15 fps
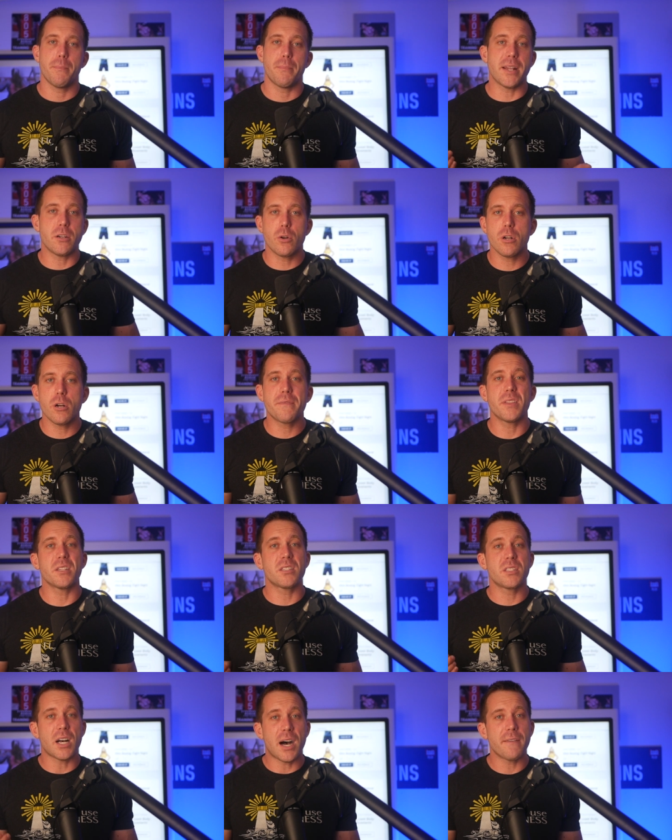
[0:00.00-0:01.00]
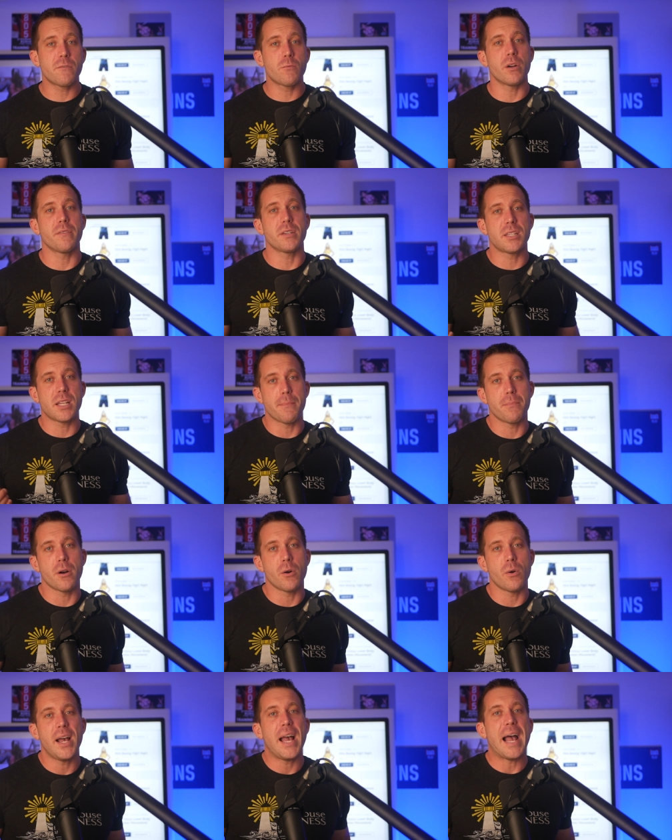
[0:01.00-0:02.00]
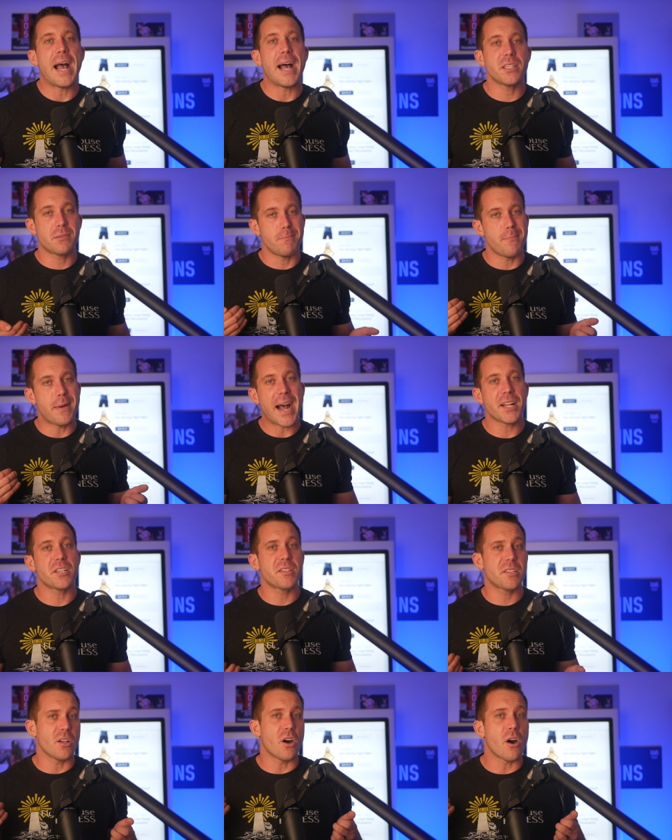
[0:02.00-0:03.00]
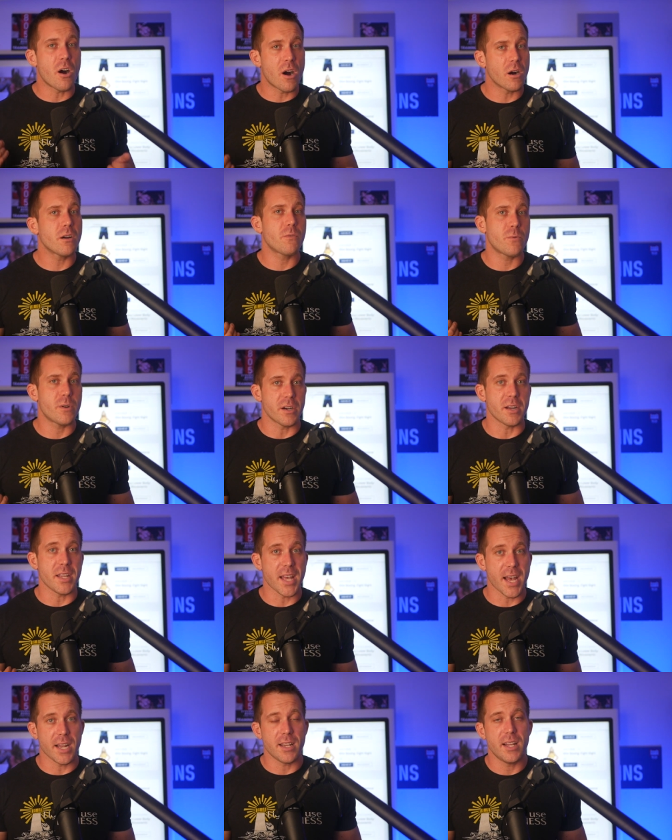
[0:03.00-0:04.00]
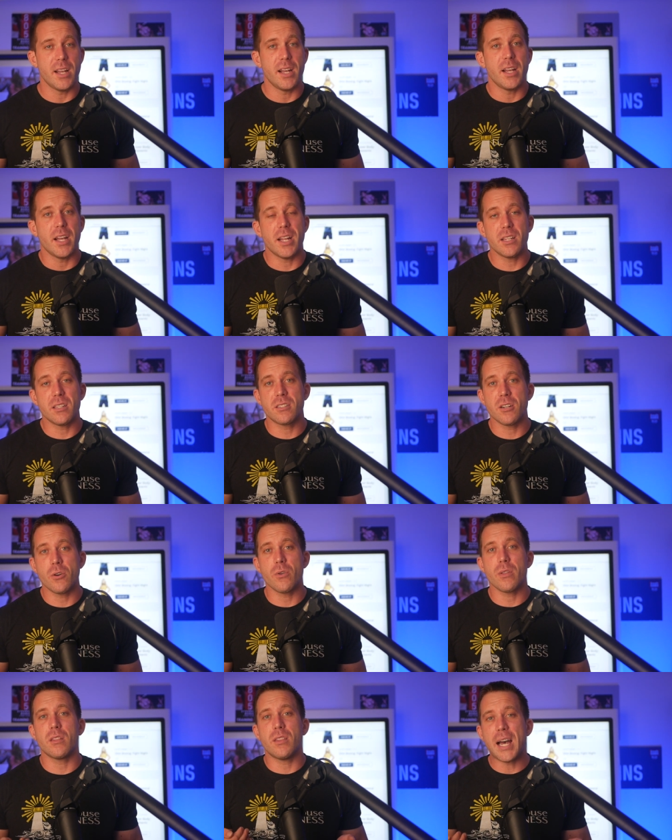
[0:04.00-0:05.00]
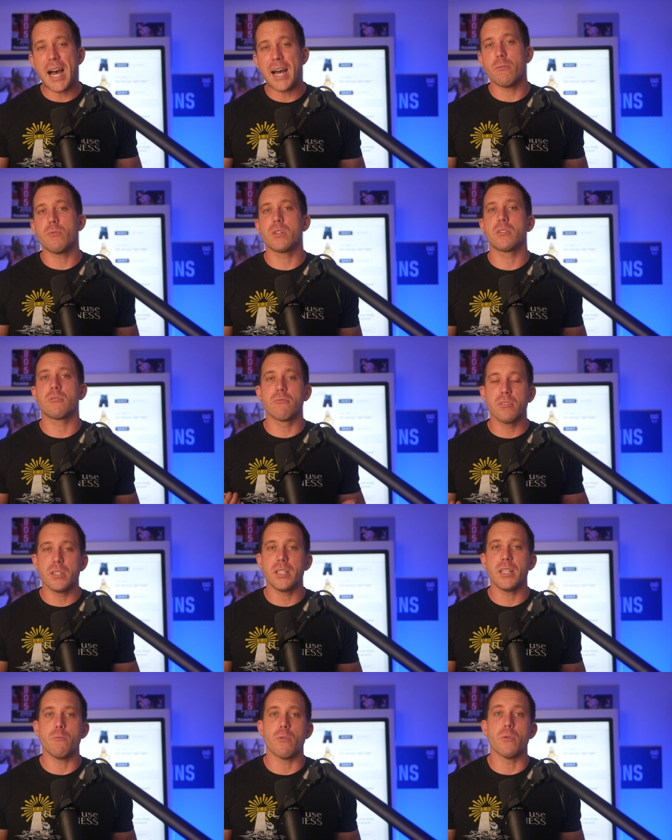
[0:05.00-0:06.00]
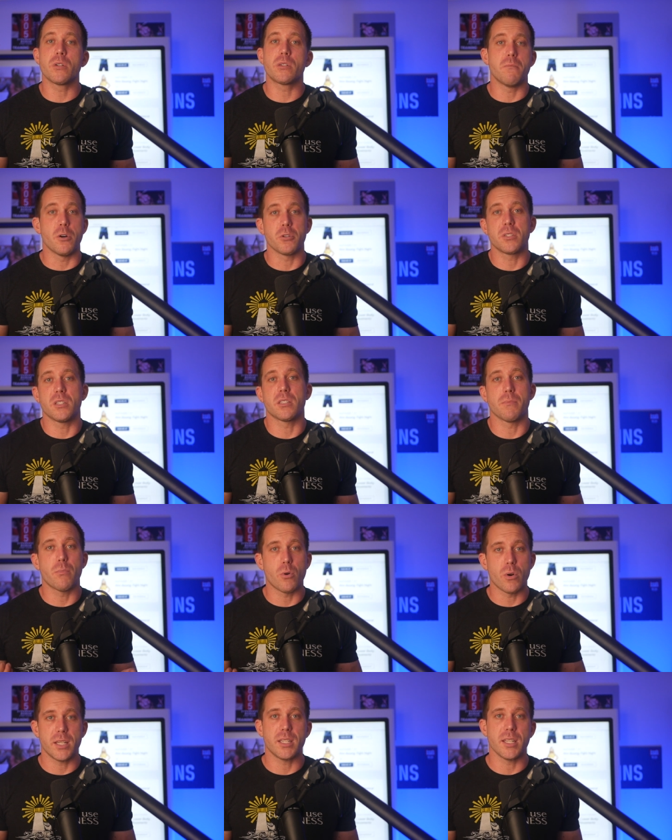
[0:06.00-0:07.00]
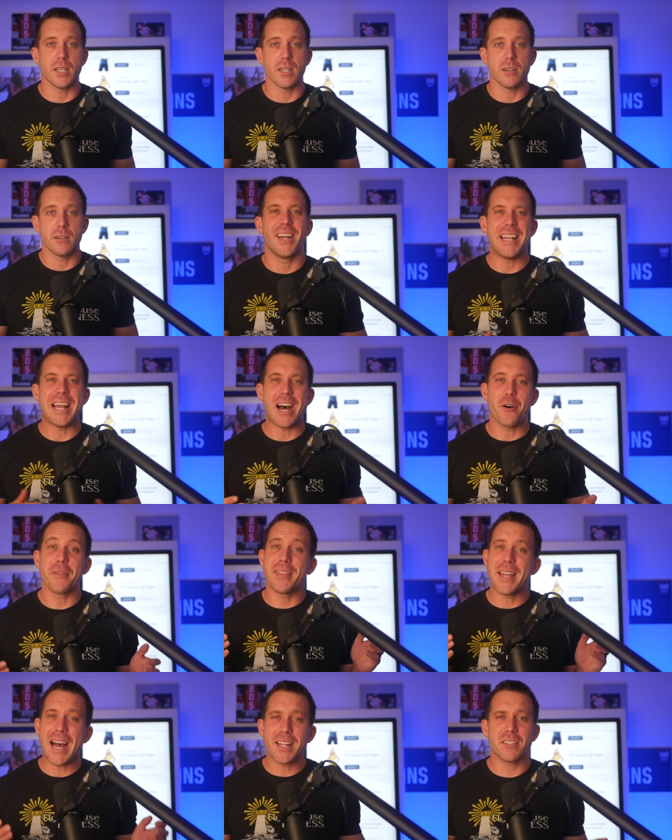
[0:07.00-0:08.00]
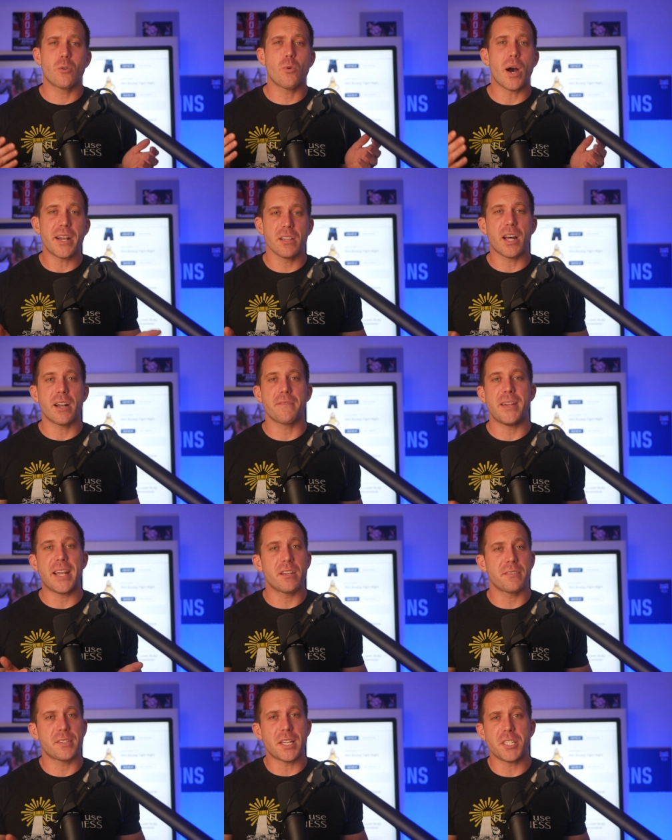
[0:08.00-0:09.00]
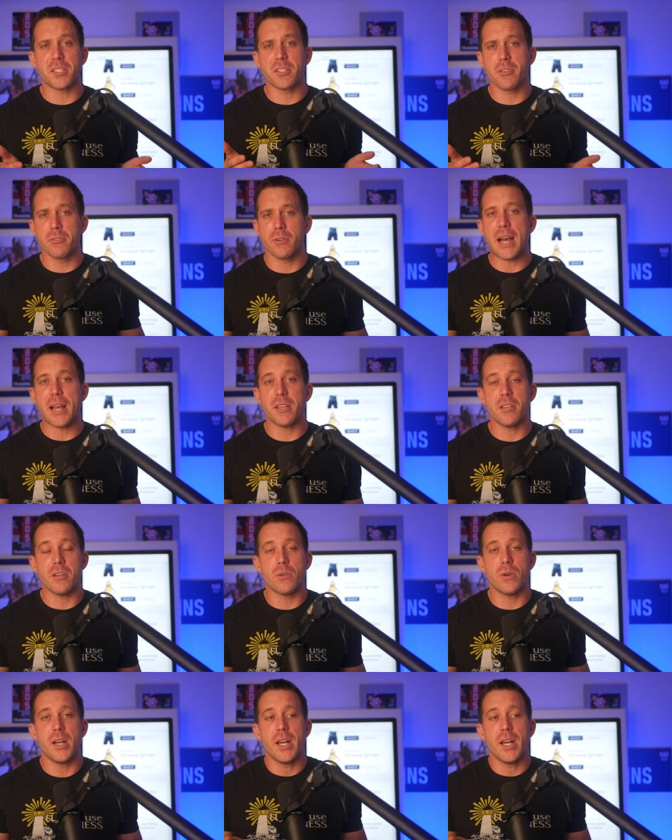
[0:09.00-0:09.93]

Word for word: But I don't know if the software of the tempo has matched the hardware yet. And so that was really what was most disappointing. Now, that's quite a lot of negatives I just threw at you.